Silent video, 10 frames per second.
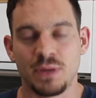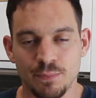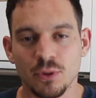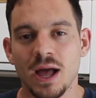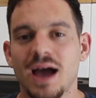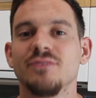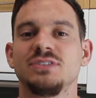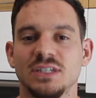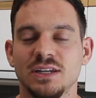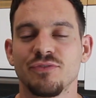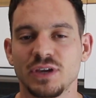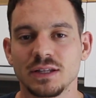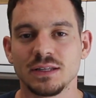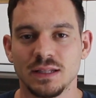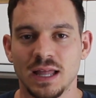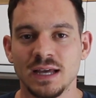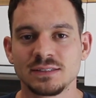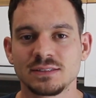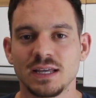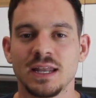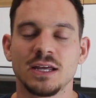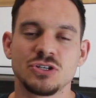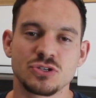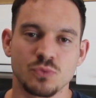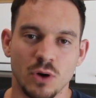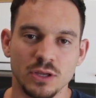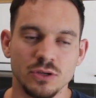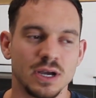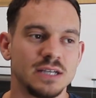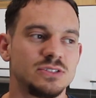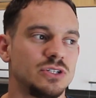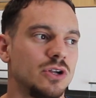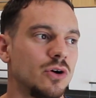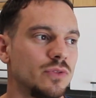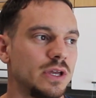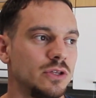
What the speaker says: People have significantly less, and I just want you guys to know that,